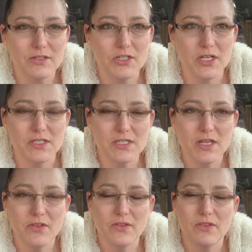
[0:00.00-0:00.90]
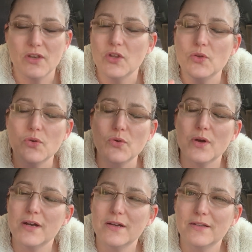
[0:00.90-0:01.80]
just the
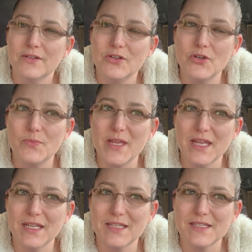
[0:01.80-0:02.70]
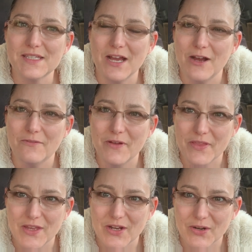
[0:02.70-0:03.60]
new beginnings of
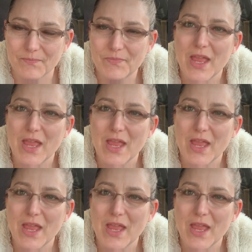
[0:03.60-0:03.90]
the year.